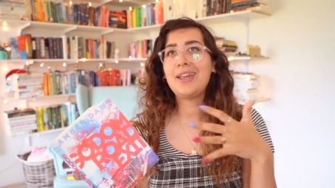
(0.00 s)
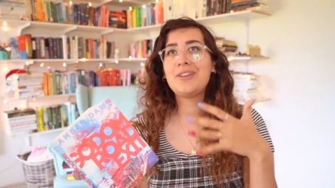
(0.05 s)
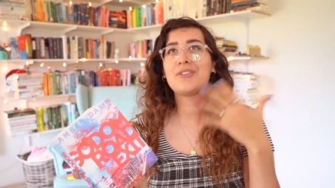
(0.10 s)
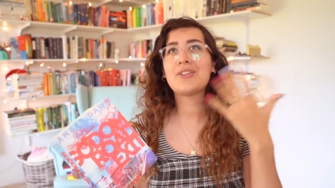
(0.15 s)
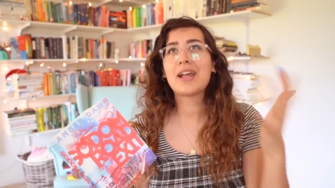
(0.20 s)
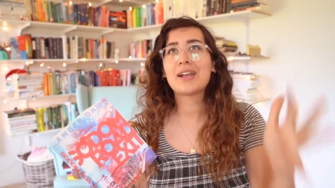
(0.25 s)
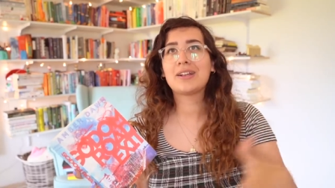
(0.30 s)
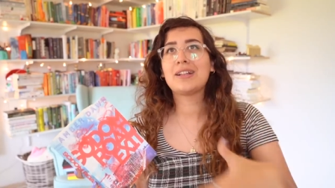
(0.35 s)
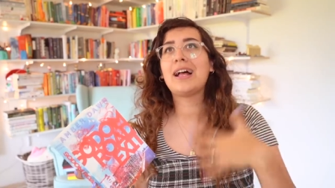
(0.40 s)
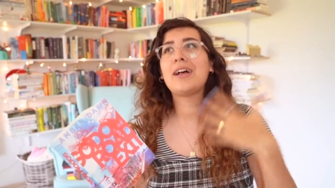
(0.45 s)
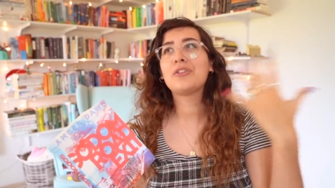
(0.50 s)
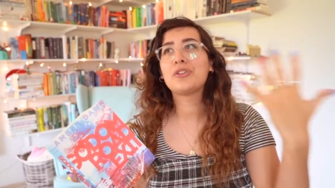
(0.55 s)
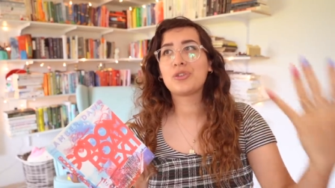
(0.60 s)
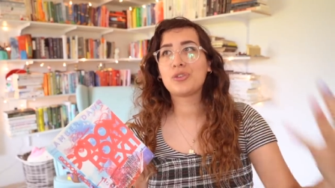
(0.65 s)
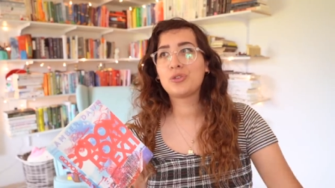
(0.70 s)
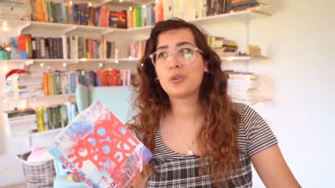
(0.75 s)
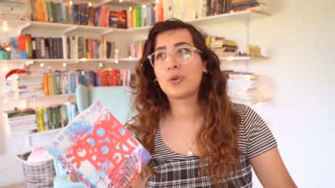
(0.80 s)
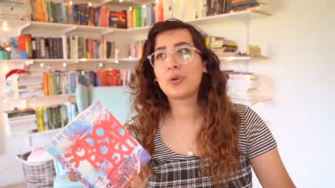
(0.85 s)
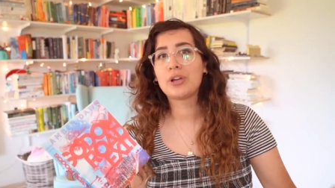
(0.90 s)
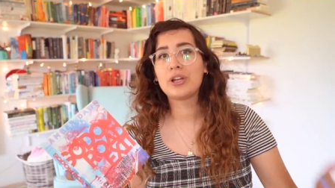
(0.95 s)
It's that classic
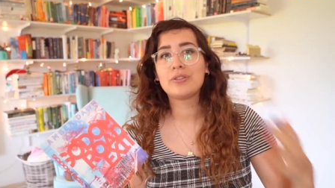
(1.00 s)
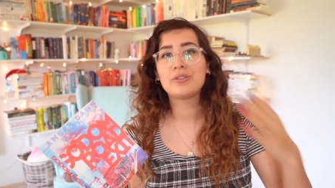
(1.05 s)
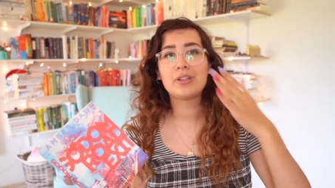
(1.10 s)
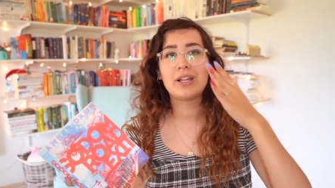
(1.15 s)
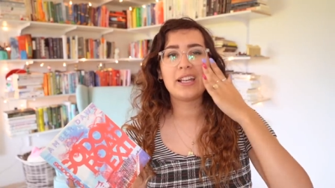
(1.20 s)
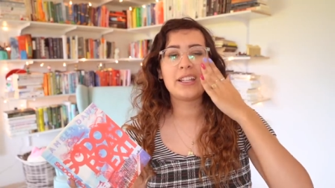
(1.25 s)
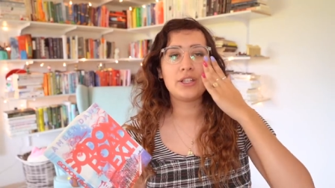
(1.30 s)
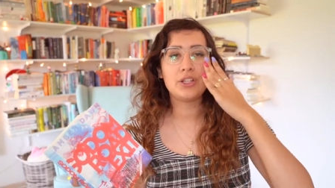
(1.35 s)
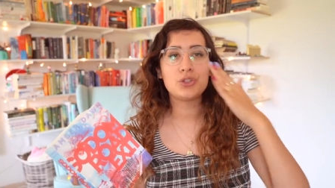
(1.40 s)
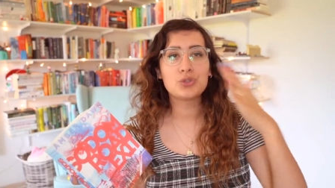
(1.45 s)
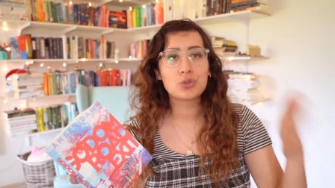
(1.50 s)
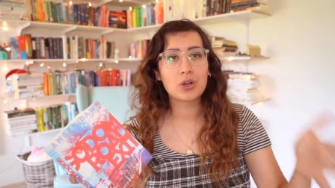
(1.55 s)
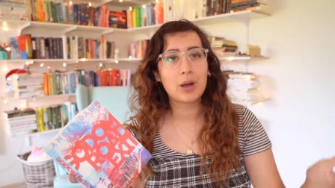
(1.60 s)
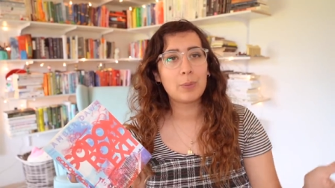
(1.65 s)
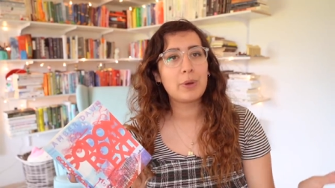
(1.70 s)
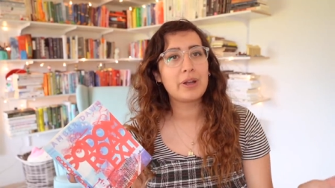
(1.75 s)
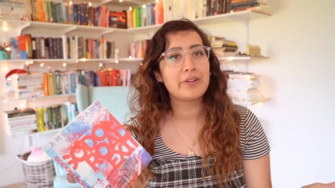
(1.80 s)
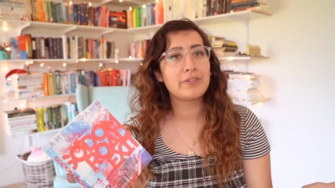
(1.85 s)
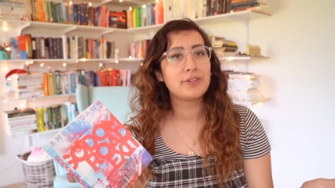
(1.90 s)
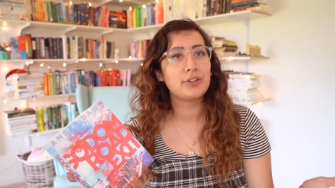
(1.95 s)
story of like you
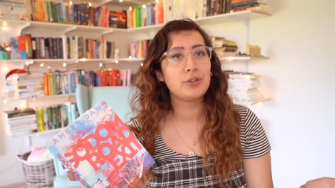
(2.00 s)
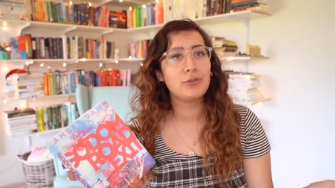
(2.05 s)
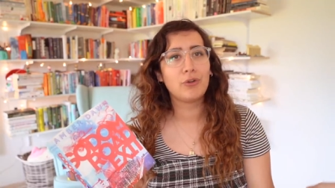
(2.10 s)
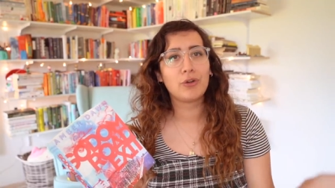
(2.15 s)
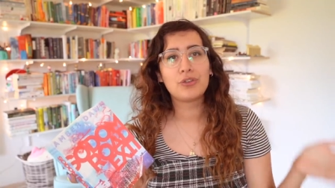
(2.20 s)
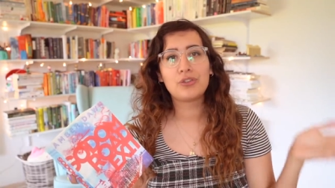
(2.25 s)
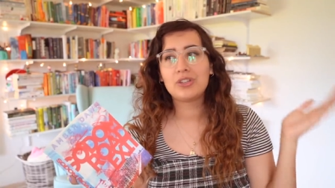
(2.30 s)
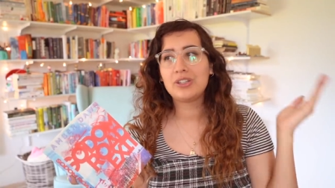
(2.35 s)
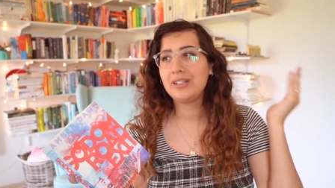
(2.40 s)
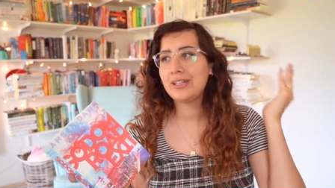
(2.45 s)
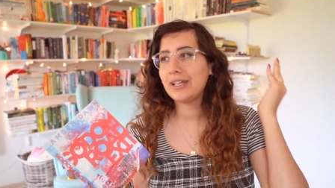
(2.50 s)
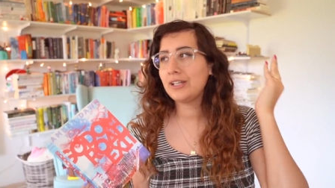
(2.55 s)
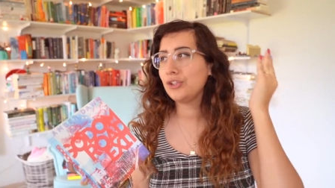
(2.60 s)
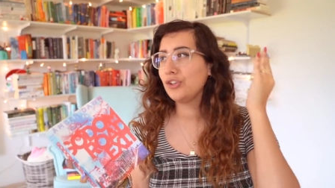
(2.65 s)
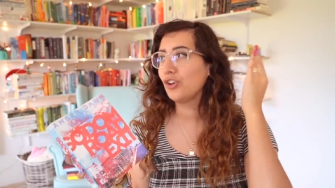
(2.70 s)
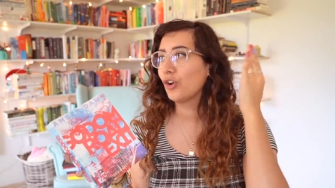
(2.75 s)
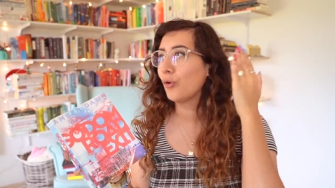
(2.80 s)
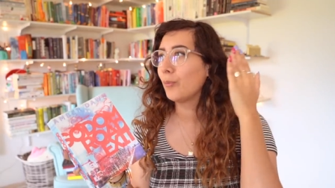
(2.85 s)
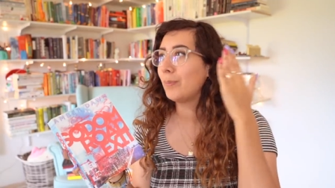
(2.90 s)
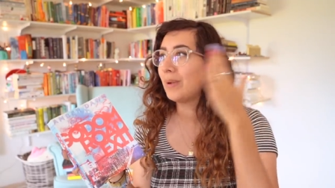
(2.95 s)
drop out of university and
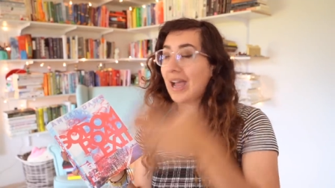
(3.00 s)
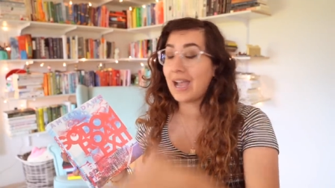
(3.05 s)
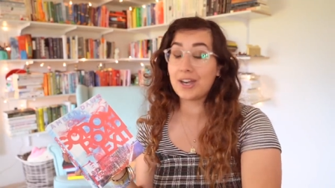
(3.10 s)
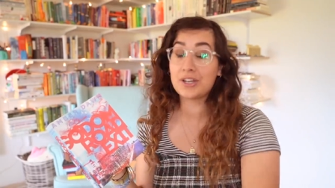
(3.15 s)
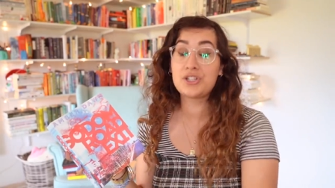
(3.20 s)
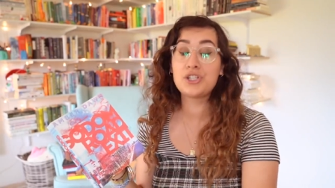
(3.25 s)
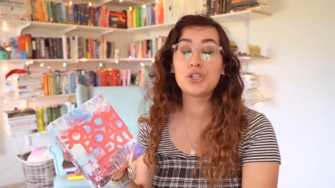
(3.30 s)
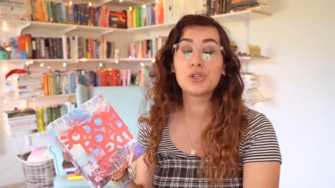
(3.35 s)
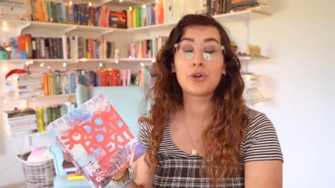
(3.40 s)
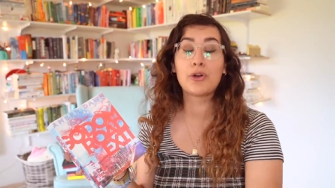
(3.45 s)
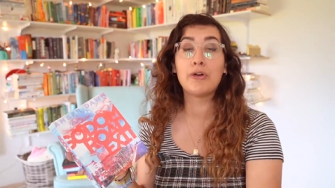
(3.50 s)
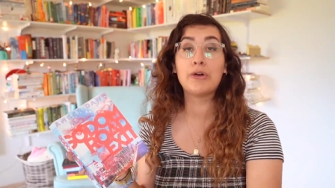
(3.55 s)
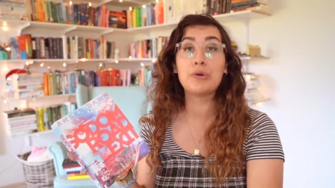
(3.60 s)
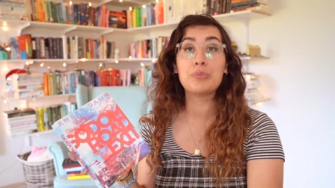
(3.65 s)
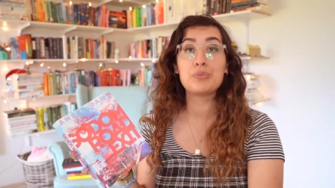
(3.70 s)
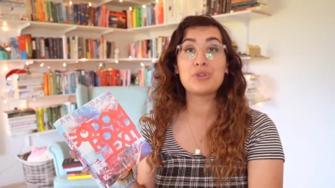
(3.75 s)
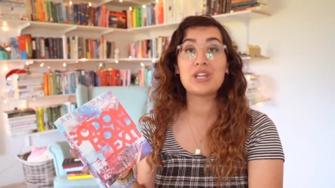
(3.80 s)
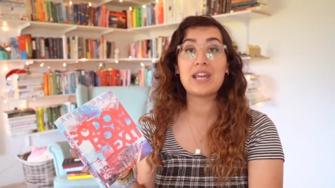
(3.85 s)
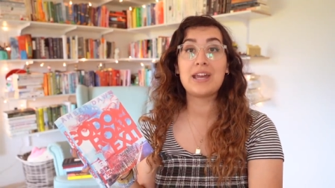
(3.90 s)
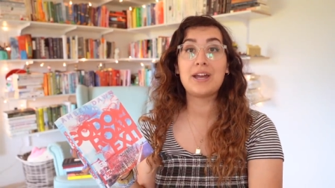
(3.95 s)
you go back to your
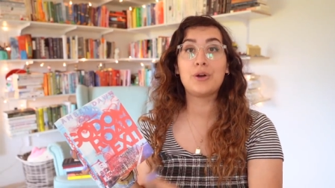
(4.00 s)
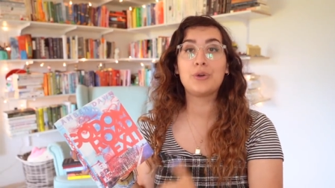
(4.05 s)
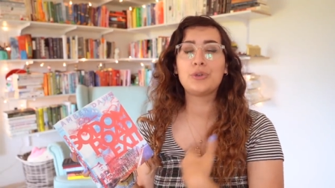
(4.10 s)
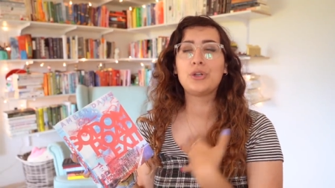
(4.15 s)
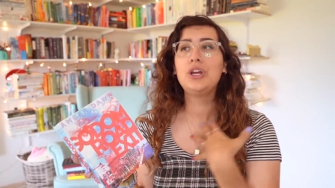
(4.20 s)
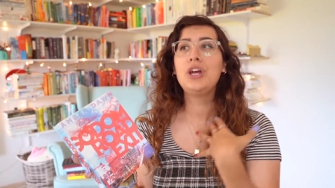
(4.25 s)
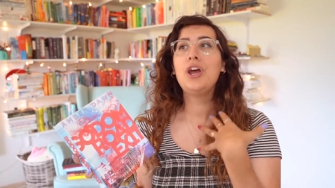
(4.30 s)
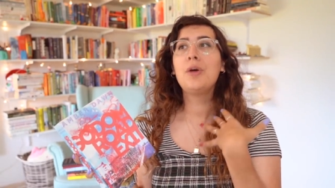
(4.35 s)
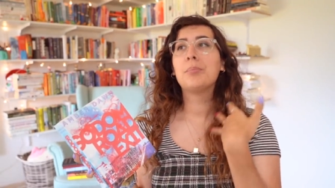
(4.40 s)
hometown,